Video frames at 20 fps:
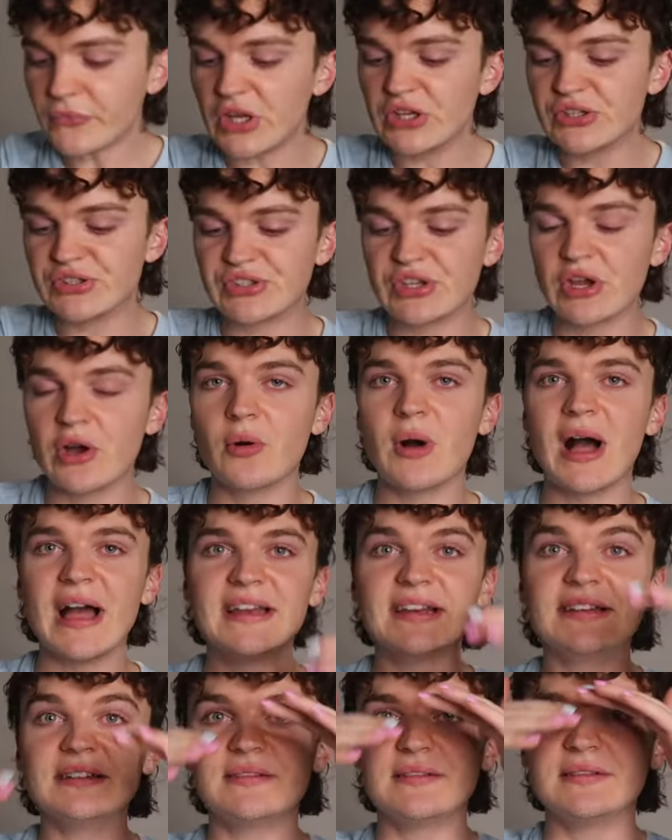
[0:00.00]
So I
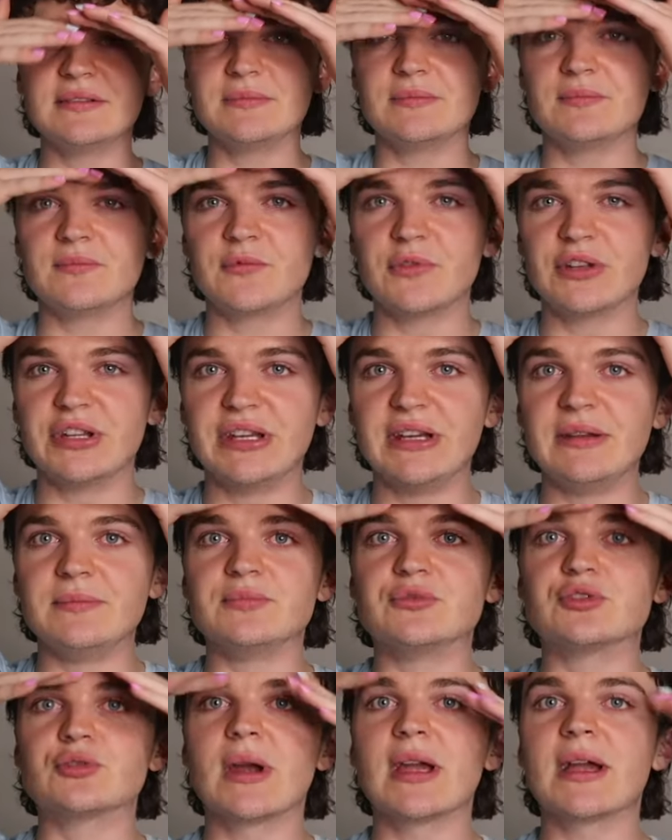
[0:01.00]
didn't really
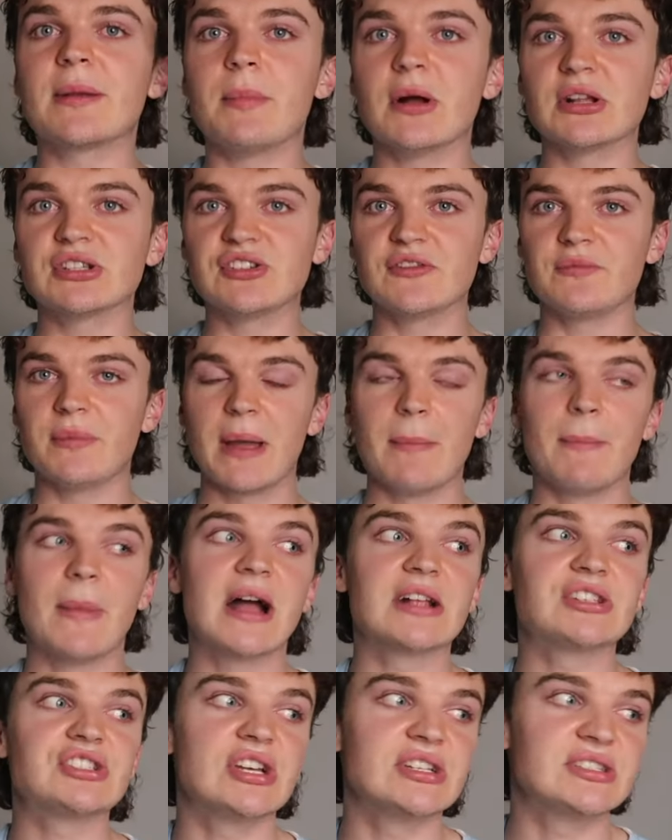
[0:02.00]
drink much of my
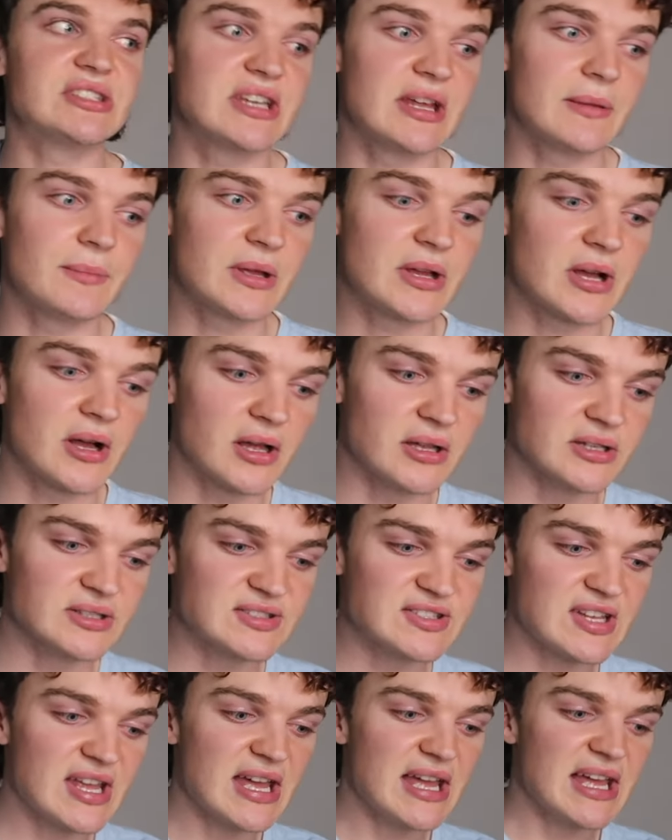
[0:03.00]
matcha today,
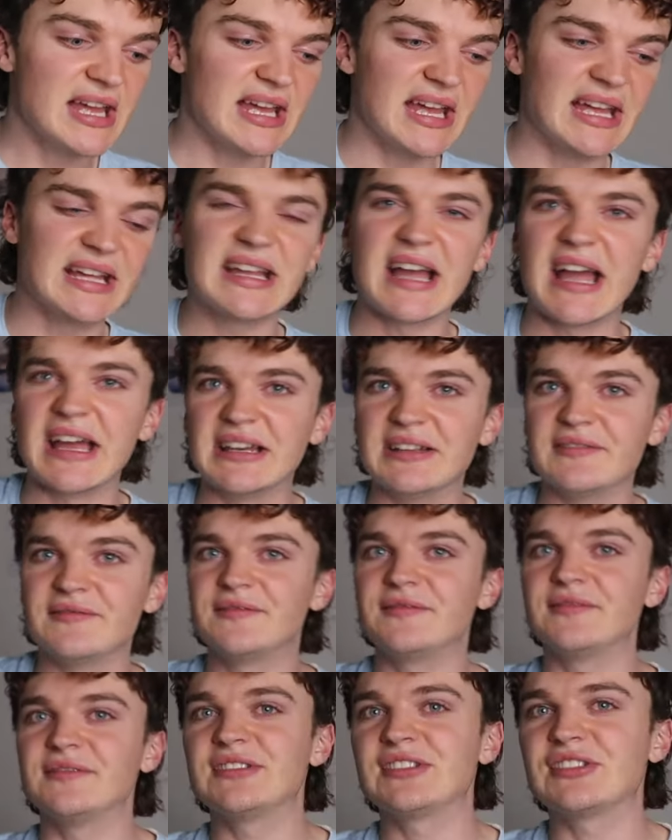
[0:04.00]
because it kind of
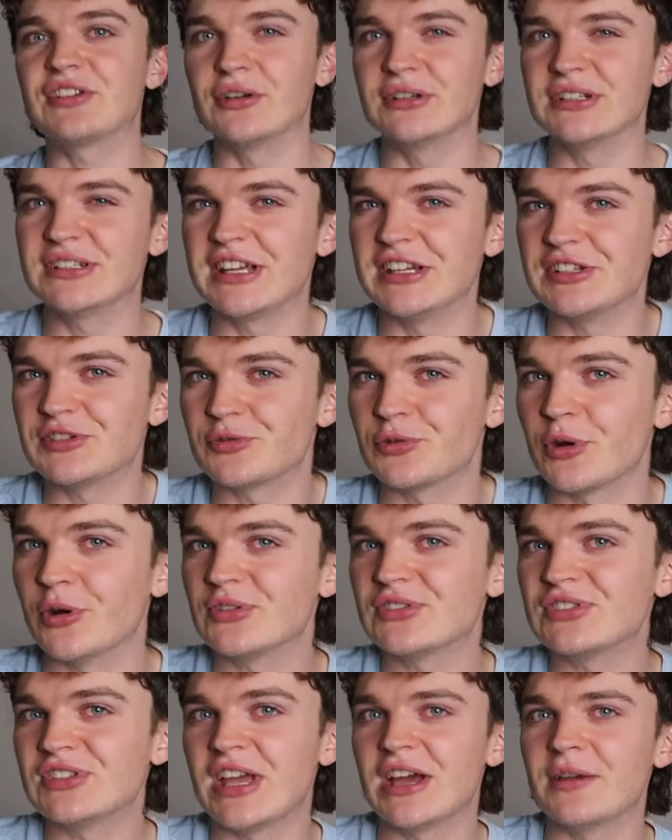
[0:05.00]
started to taste
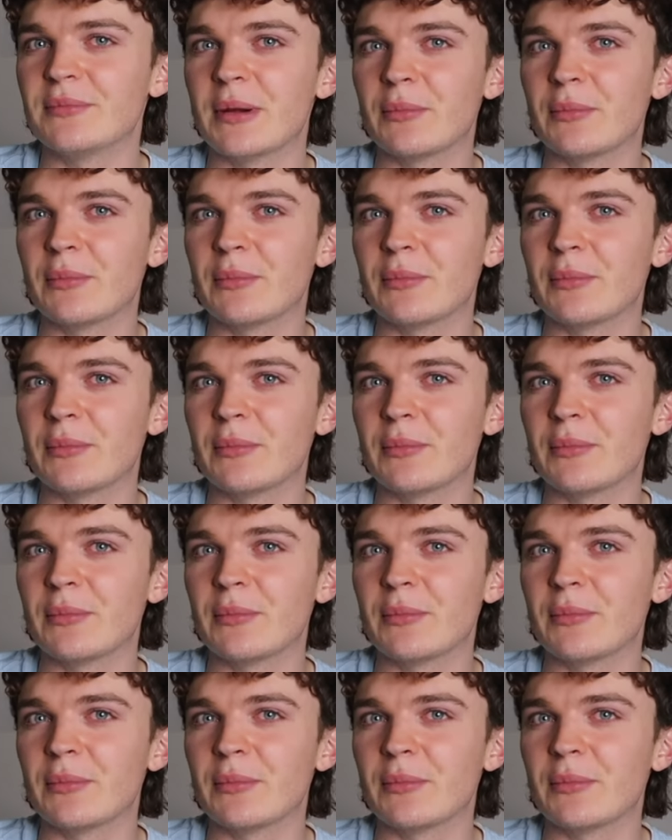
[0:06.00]
gross in the end.